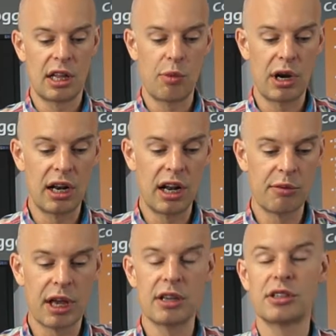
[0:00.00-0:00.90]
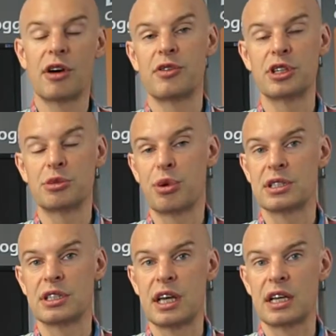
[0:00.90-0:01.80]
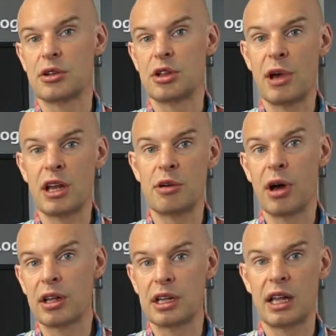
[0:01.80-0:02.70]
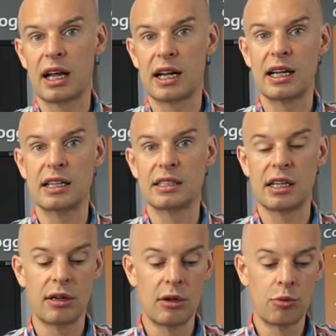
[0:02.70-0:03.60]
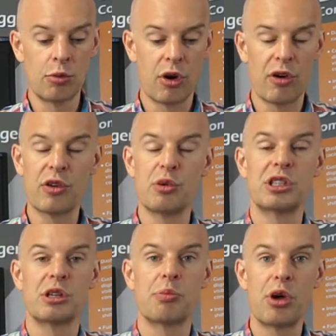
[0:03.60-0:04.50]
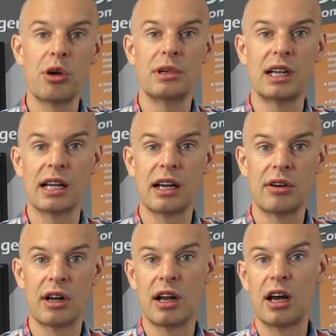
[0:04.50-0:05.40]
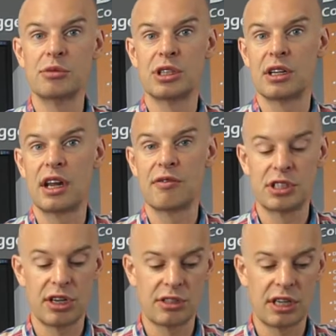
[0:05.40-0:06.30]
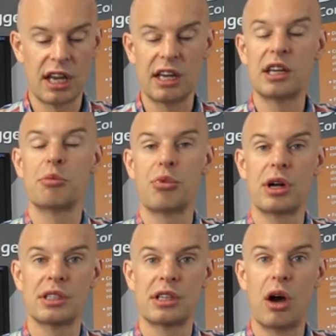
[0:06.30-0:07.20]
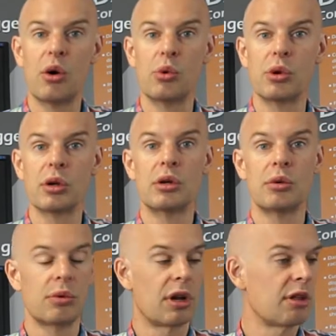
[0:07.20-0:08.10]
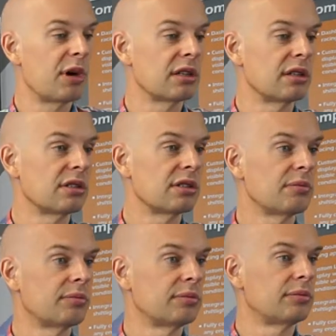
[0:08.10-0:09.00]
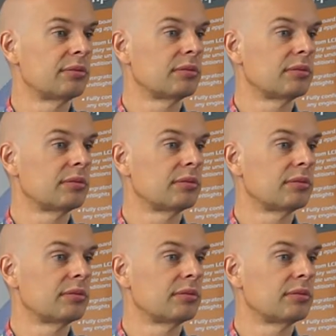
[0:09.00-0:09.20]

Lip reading: And when an alarm goes off, you just press the settle the menu button and that clears it. Or if you wish to permanently clear an alarm so it never shows again, you can press and hold one of the buttons.